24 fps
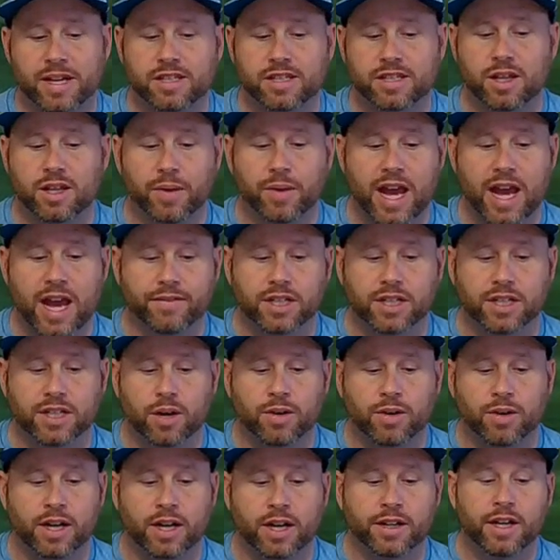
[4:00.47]
that we have to go
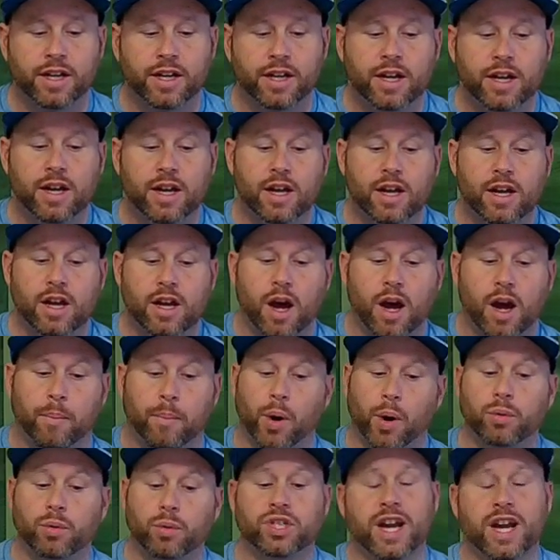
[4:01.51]
on.
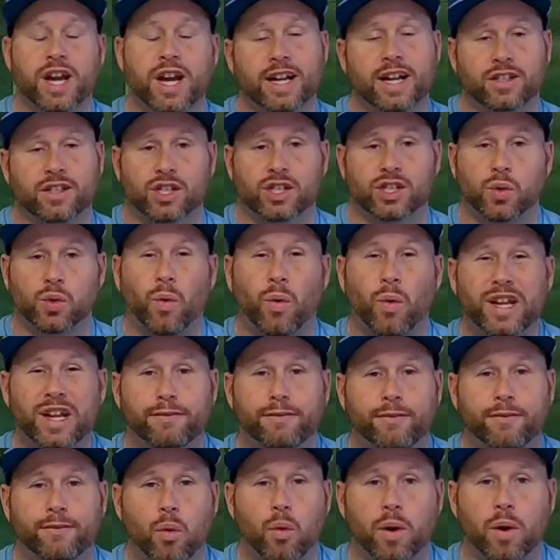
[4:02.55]
Approach shots
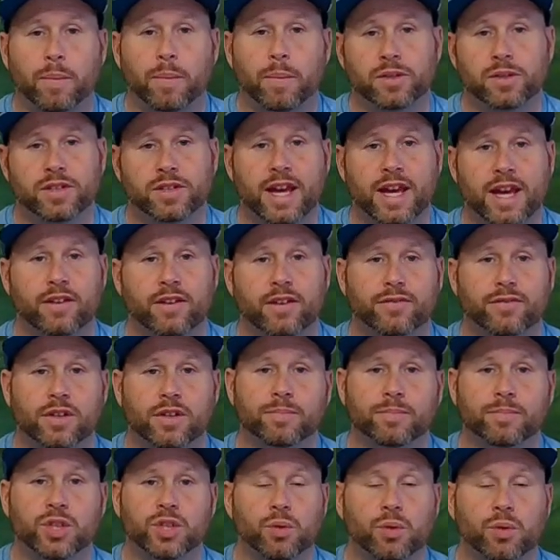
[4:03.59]
24% from
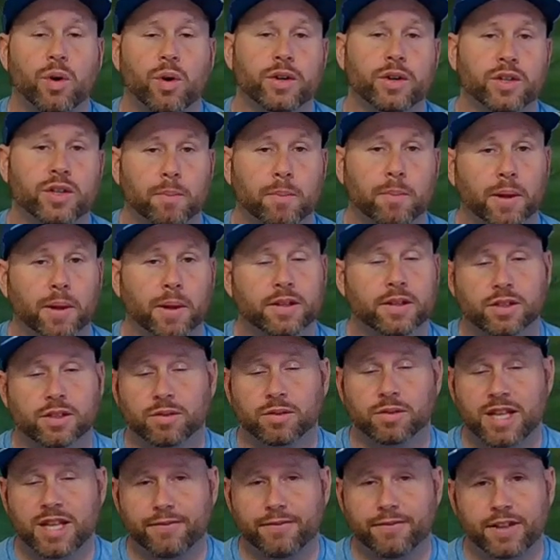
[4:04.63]
200 plus. So
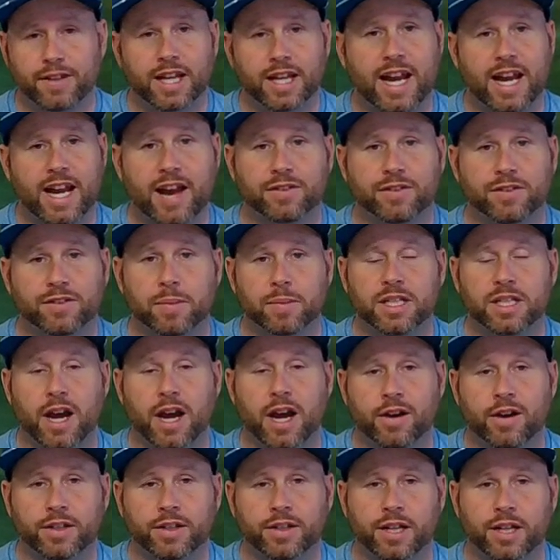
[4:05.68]
definitely going to have to be
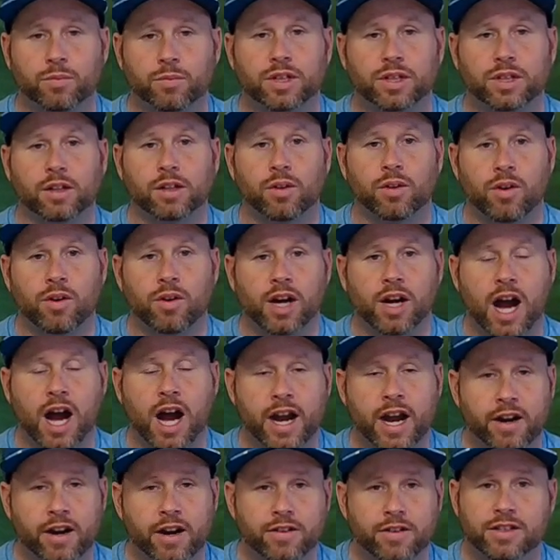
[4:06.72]
dialed in with the long
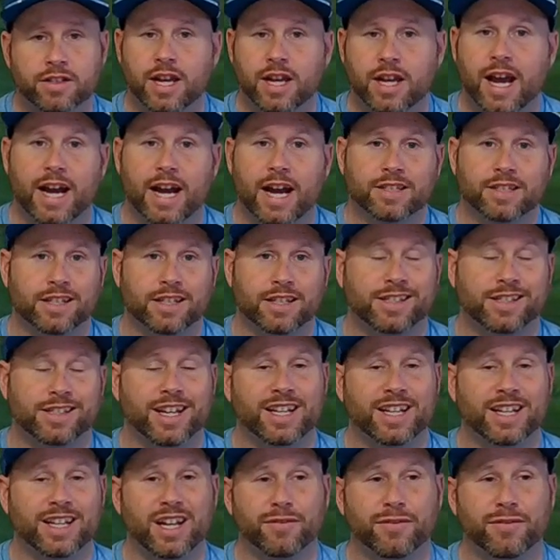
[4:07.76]
irons. As I said,
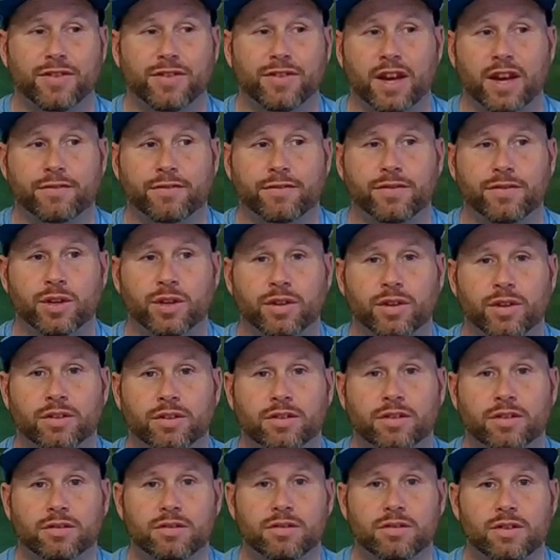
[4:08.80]
if if you're
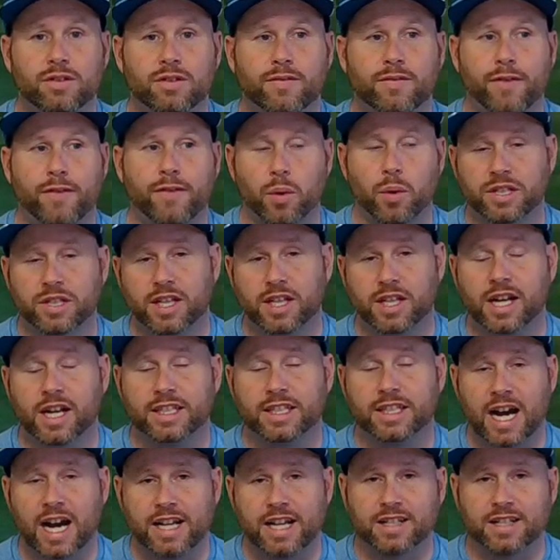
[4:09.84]
focusing on
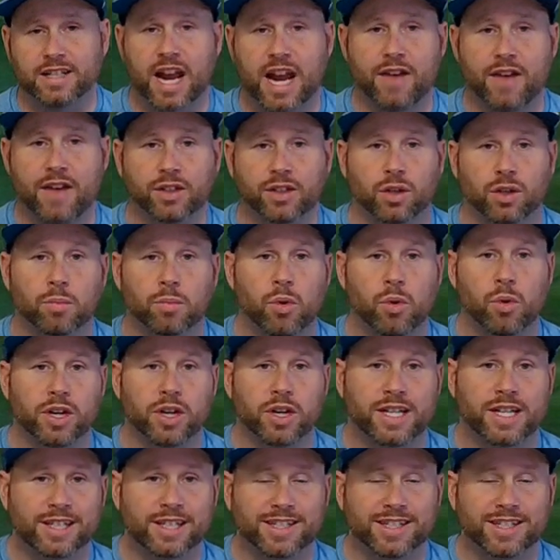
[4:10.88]
guys that have a little more
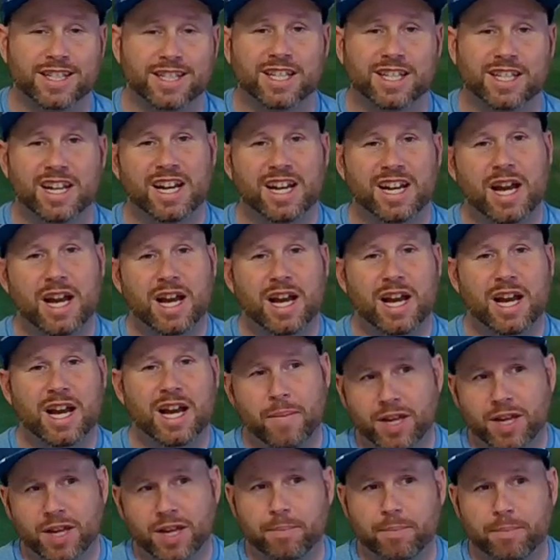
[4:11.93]
distance,
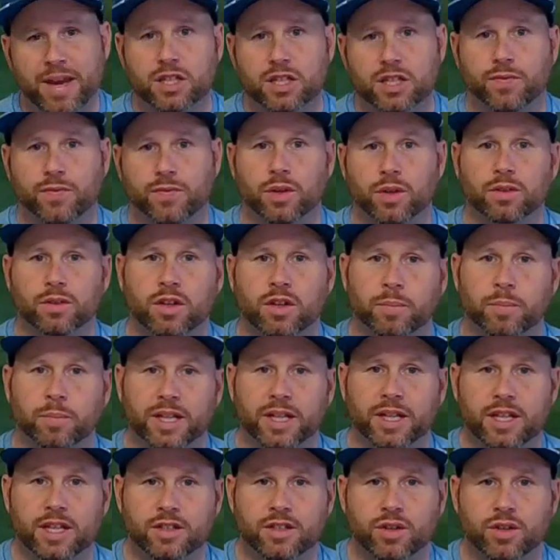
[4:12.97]
maybe it makes for a little
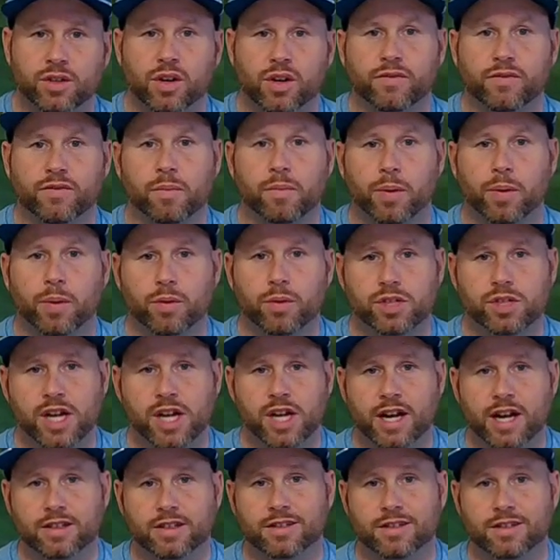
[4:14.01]
bit easier of approach
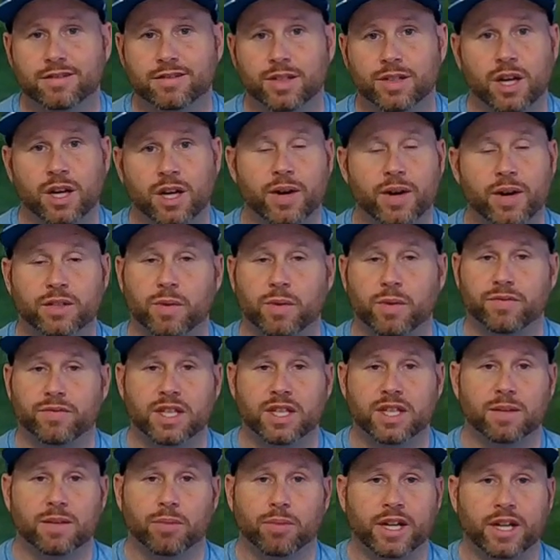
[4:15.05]
shots. You know, as we've
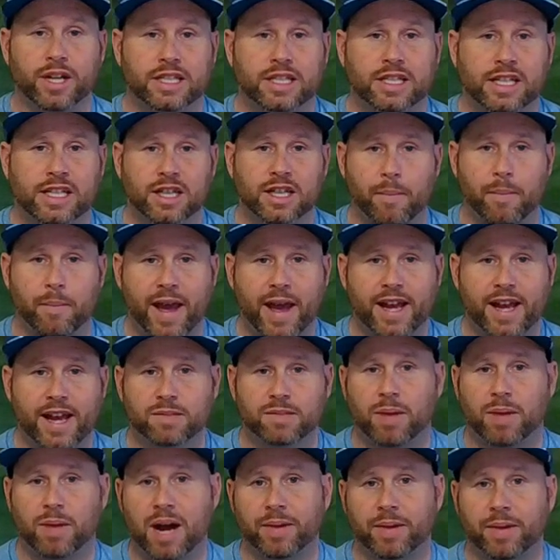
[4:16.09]
seen Bryson in the past
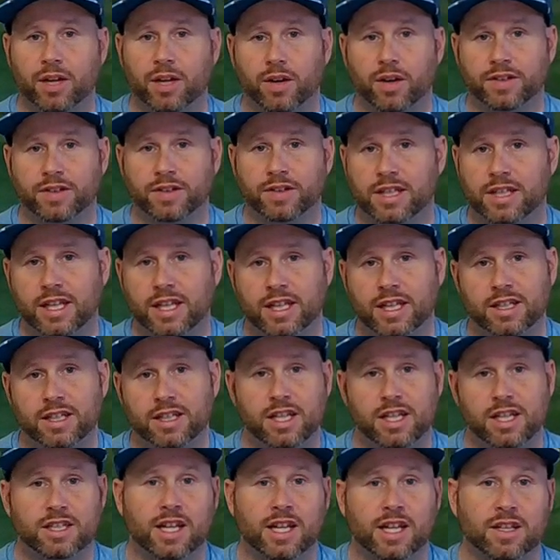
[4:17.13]
bombing it off the tee and
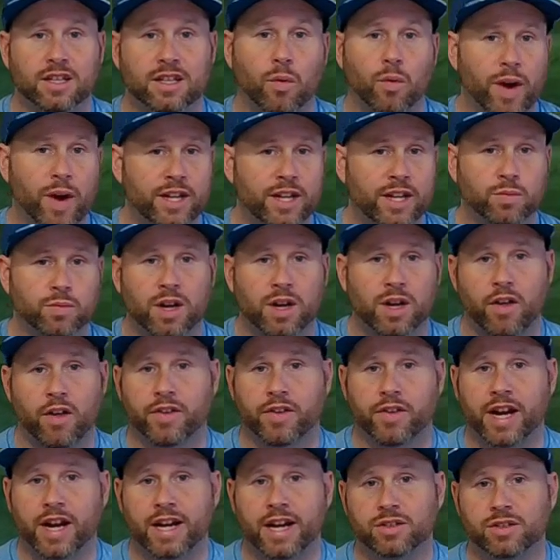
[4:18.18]
he's hitting the wedge while other
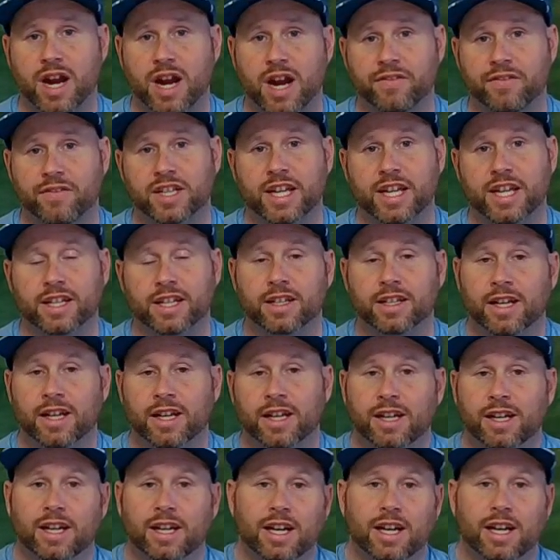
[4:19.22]
guys are having to hit
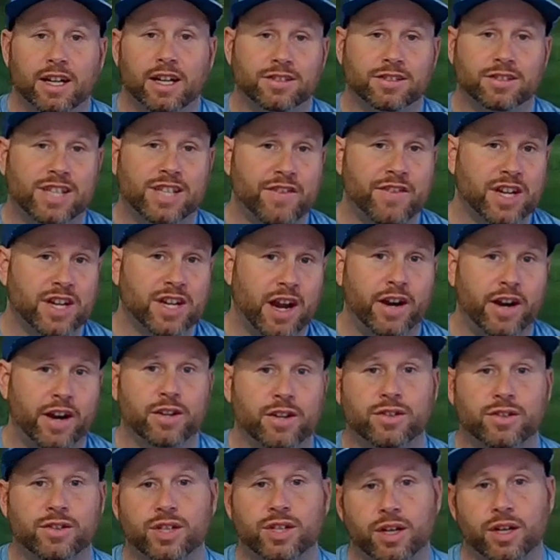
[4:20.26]
a seven iron.
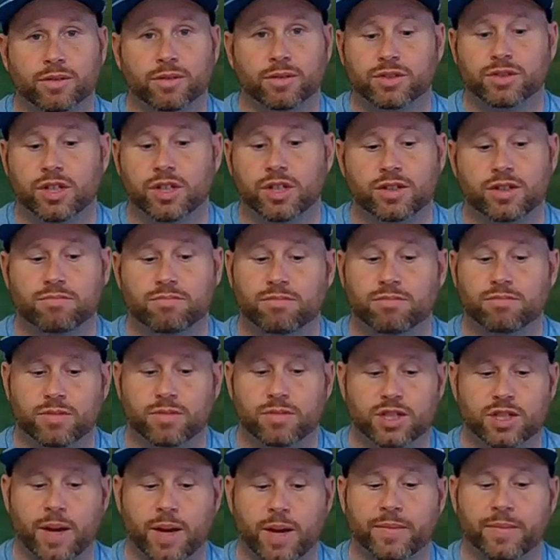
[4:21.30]
So just
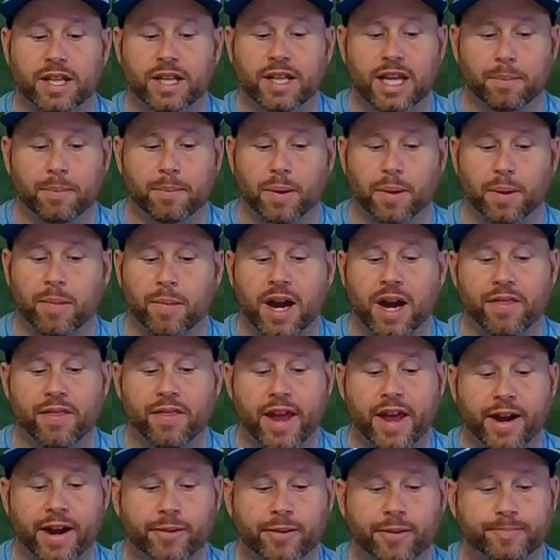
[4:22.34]
something to keep in mind
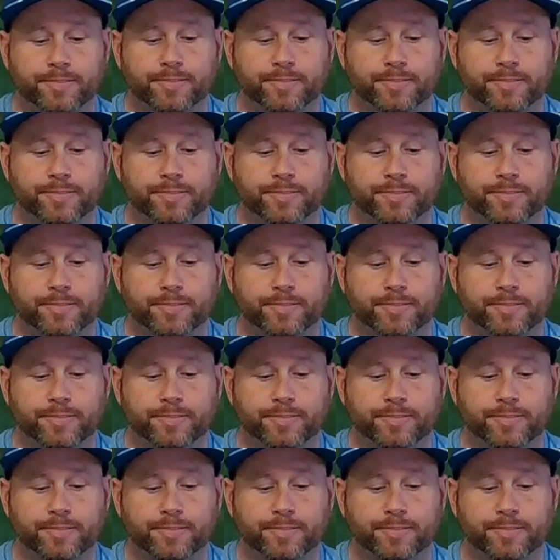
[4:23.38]
there.